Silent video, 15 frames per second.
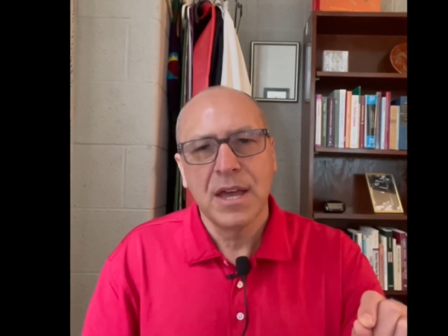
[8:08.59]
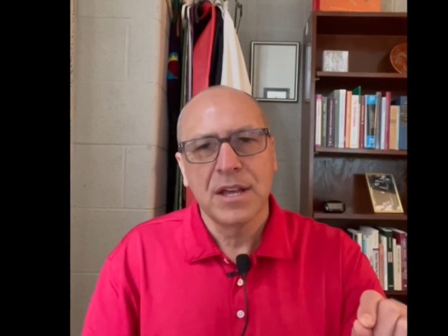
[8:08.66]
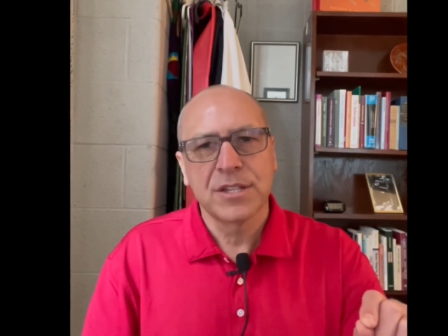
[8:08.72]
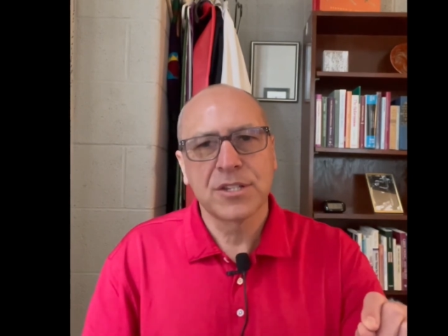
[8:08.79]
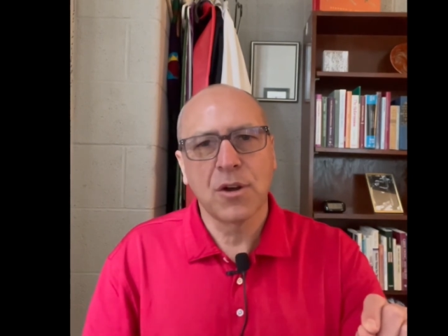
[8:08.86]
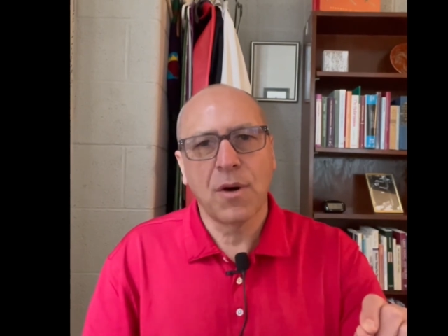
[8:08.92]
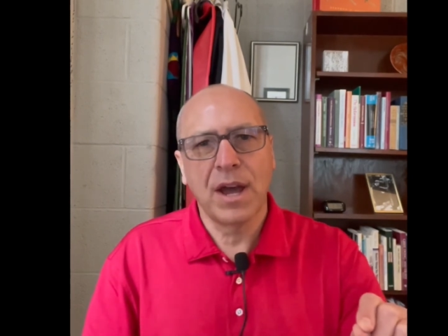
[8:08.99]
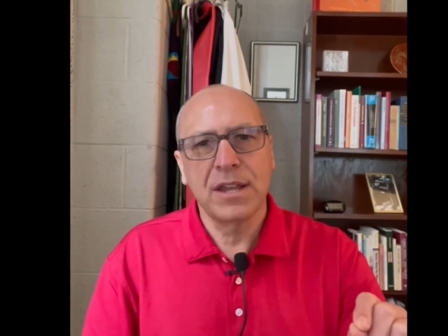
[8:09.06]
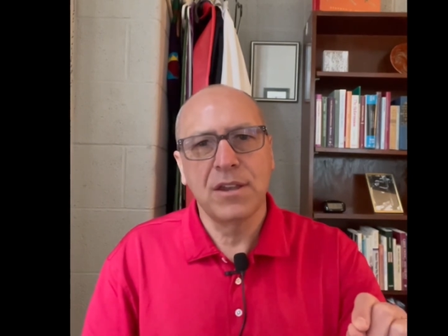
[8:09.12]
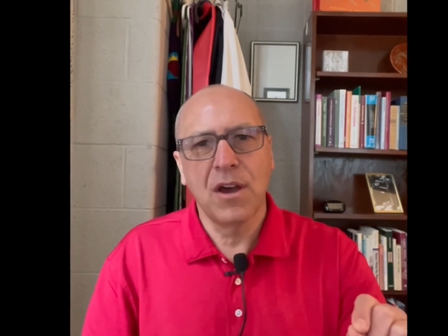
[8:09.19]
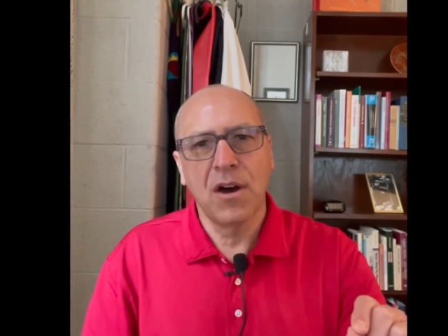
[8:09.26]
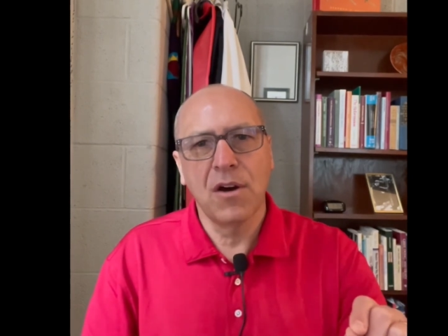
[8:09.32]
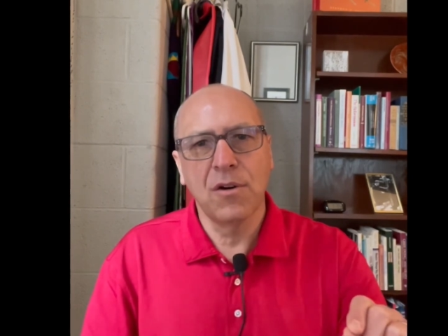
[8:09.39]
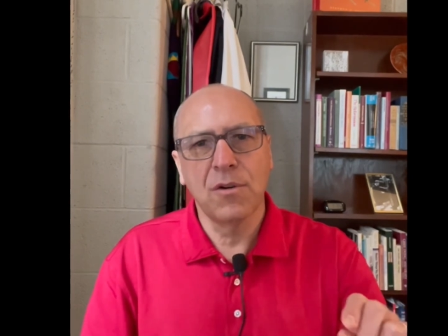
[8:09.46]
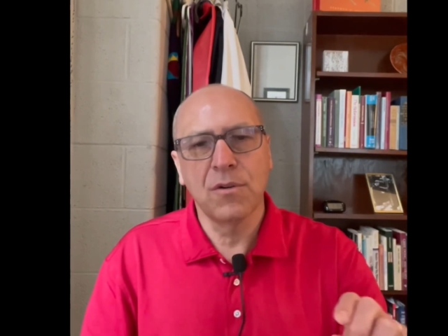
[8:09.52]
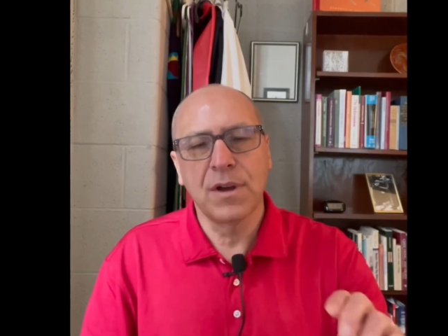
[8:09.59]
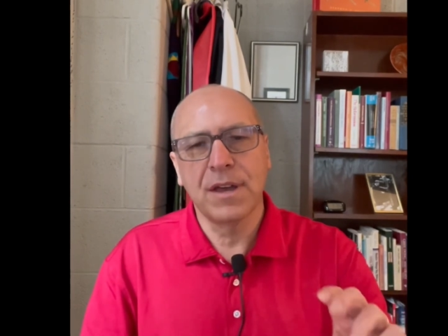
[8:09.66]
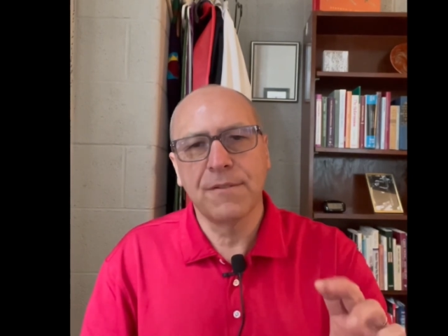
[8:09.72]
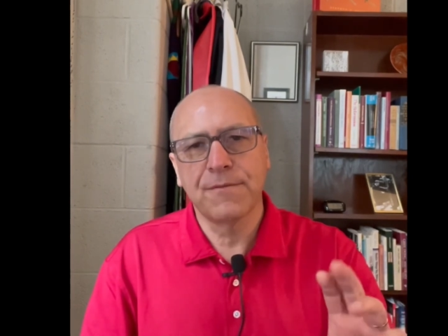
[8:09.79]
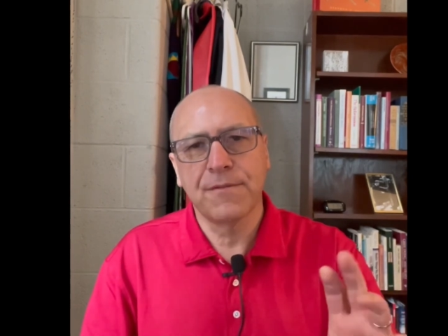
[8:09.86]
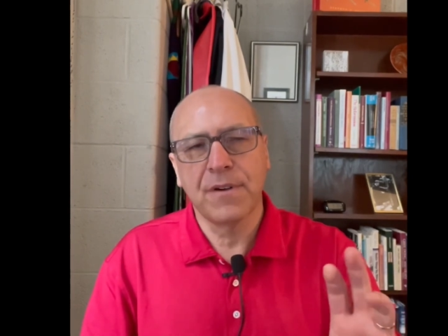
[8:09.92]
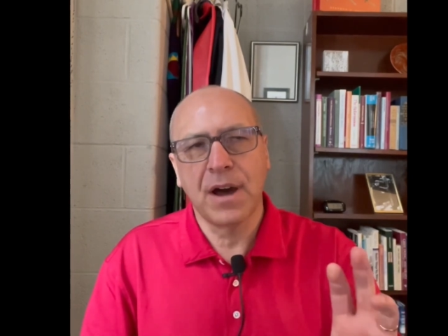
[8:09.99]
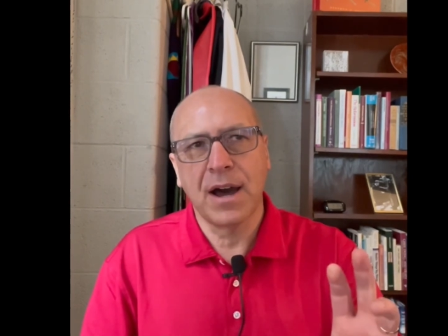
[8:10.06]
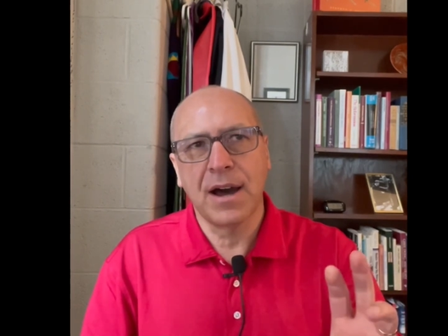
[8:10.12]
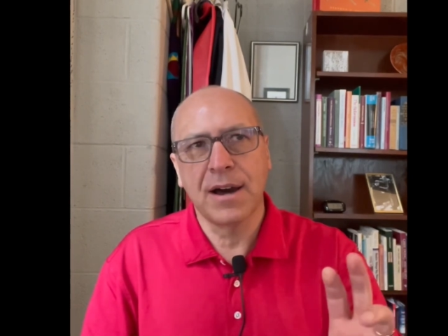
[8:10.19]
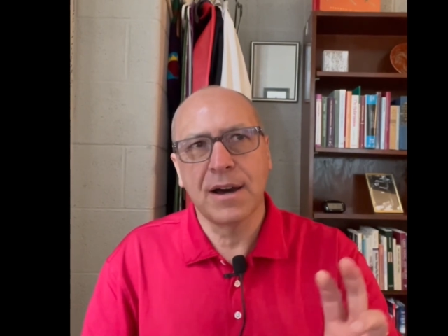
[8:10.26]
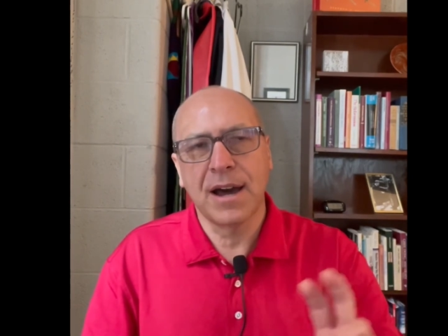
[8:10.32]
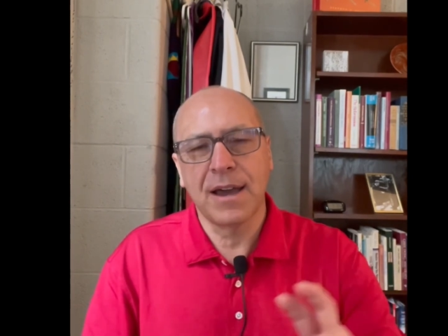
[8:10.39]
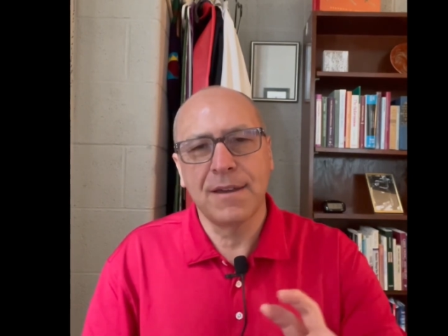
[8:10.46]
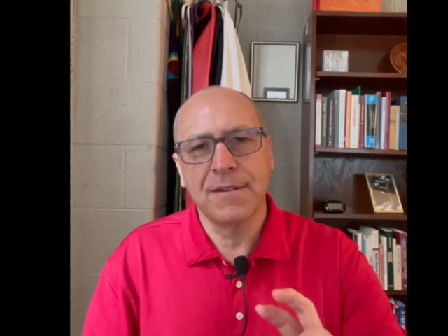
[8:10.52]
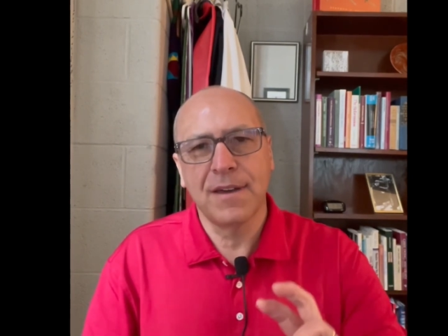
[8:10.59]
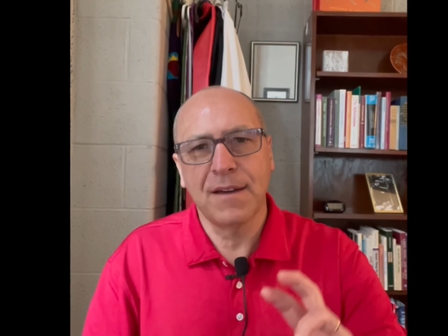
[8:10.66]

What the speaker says: so I know if I